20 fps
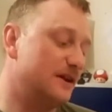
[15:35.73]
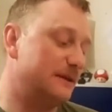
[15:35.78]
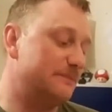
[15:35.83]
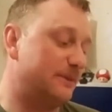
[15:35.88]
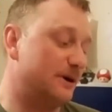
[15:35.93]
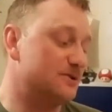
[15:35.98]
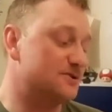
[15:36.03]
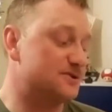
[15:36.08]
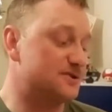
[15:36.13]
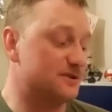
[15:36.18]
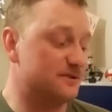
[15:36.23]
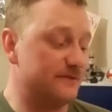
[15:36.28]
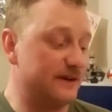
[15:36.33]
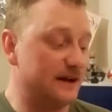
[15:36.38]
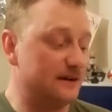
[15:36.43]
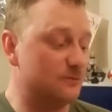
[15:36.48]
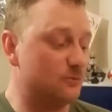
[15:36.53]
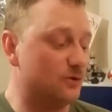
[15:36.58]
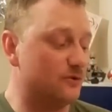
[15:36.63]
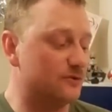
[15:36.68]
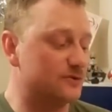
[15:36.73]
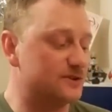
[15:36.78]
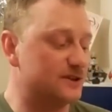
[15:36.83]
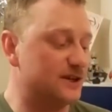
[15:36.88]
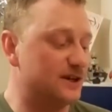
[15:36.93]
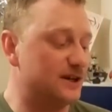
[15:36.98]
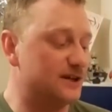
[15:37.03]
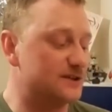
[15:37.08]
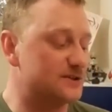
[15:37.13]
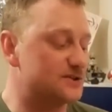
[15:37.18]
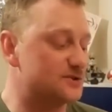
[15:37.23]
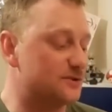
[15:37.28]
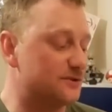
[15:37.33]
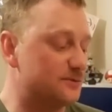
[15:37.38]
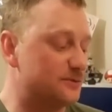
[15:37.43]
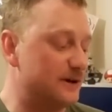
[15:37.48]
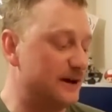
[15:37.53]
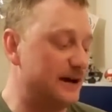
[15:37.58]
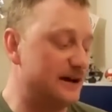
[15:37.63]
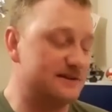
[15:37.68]
They're boasting about what
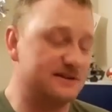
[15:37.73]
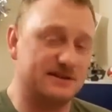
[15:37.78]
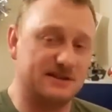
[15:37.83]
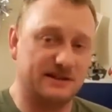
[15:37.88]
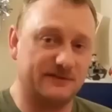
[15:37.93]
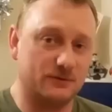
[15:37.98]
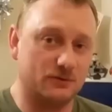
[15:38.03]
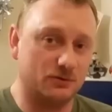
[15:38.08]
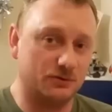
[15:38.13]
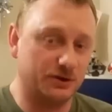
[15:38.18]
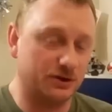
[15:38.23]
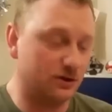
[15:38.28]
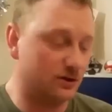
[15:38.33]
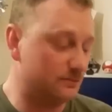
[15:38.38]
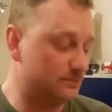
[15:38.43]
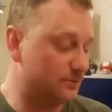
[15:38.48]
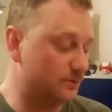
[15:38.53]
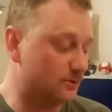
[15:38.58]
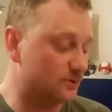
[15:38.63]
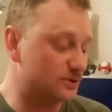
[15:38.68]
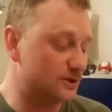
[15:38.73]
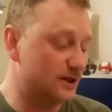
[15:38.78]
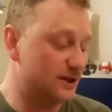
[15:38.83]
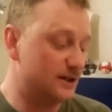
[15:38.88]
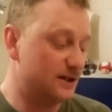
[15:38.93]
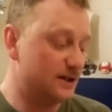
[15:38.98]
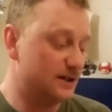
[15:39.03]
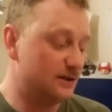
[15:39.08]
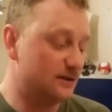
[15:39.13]
software houses they've already got on board.